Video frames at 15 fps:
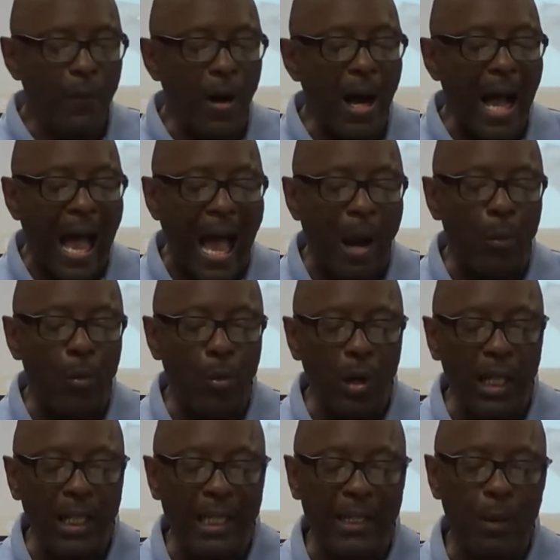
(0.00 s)
But I
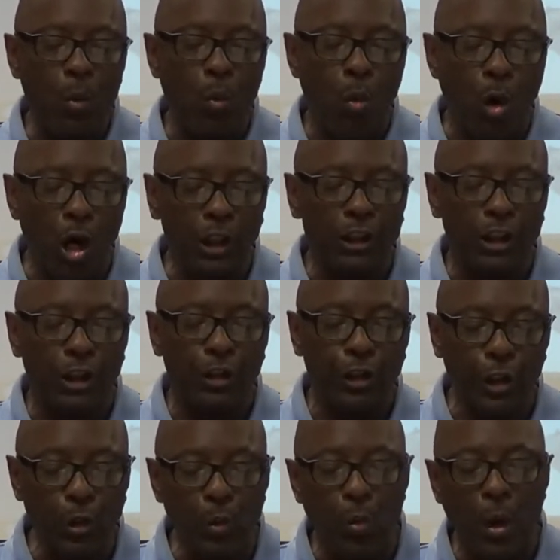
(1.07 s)
really want to
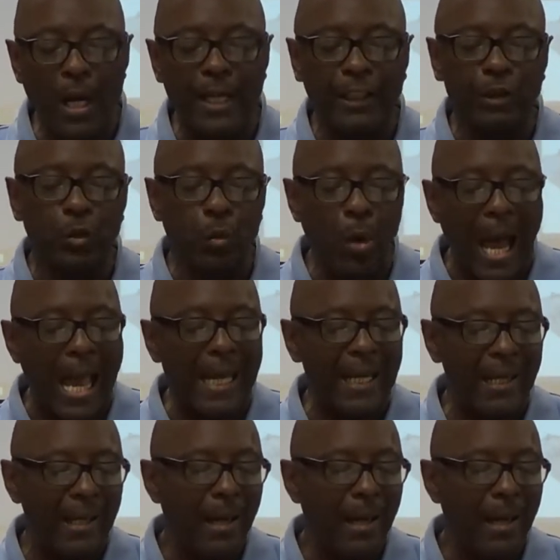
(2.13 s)
do what is right,